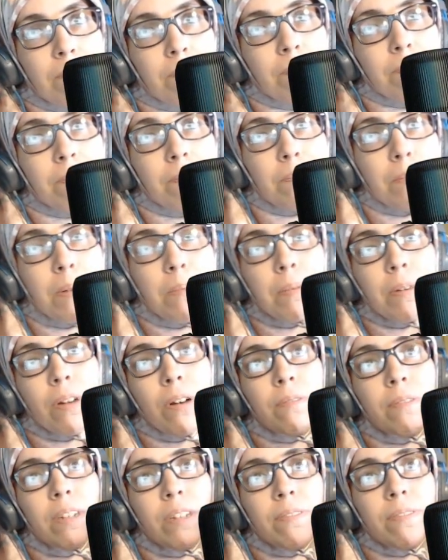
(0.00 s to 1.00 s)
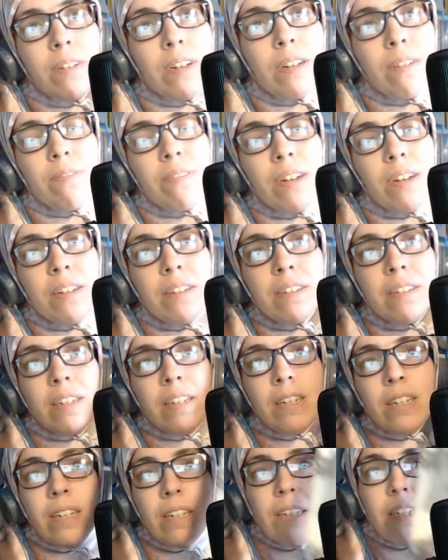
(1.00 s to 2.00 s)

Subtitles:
people always find fascinating.